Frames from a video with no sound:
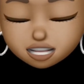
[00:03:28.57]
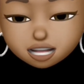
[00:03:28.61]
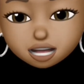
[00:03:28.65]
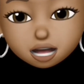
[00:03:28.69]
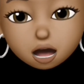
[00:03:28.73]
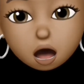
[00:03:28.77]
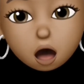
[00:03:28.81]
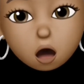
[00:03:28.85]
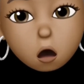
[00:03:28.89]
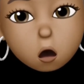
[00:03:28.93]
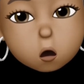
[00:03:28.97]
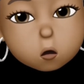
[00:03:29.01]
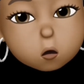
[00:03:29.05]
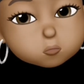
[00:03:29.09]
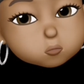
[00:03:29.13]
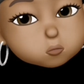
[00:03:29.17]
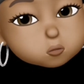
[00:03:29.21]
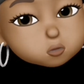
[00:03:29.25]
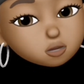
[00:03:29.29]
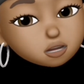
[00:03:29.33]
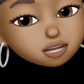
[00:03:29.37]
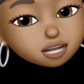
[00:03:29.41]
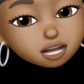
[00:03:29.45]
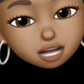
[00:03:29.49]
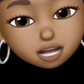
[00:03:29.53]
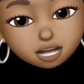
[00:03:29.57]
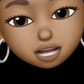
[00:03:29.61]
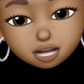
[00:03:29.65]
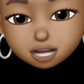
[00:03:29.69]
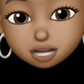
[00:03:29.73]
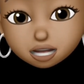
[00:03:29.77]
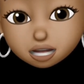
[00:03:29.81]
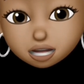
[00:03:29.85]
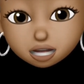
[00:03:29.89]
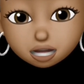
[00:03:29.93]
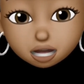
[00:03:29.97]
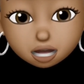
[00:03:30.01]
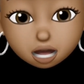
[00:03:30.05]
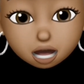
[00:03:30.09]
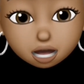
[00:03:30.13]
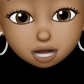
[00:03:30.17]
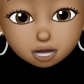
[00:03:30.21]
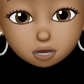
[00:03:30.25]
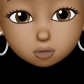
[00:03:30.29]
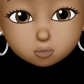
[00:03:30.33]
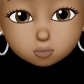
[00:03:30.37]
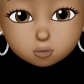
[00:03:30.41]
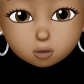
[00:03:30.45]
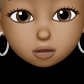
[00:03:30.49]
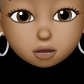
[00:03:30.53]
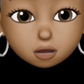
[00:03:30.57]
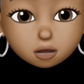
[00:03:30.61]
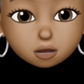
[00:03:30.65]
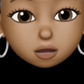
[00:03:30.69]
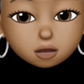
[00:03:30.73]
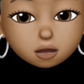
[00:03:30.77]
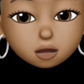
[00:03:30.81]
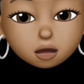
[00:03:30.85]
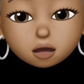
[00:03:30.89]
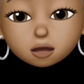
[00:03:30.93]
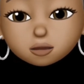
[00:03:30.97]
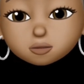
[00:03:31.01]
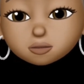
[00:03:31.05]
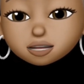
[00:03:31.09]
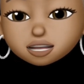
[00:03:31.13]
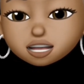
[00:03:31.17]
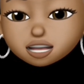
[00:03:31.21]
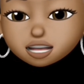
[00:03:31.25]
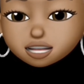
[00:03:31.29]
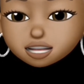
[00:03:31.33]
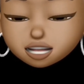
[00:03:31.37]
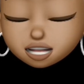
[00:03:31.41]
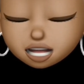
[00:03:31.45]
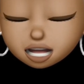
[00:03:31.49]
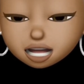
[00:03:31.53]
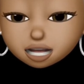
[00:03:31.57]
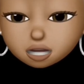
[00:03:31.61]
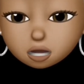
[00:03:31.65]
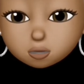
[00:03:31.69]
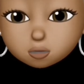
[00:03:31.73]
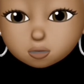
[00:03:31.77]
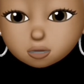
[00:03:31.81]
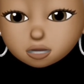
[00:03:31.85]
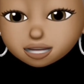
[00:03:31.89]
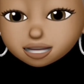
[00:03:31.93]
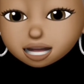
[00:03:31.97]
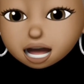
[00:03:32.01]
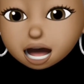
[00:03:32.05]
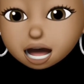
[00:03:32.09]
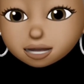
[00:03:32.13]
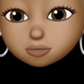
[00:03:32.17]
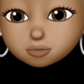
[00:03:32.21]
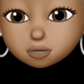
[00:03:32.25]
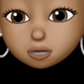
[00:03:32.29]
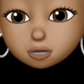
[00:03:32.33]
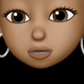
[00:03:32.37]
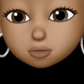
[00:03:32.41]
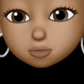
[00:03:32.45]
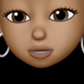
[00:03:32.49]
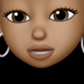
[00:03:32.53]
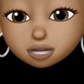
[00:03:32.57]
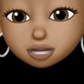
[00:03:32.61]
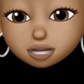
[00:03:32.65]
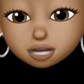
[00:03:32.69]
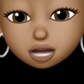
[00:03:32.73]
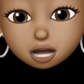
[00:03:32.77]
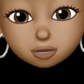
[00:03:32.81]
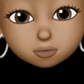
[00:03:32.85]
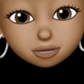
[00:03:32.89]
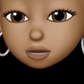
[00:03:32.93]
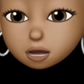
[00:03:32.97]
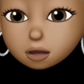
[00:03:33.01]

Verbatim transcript: I almost didn't get this candle, but this candle is absolutely yummy.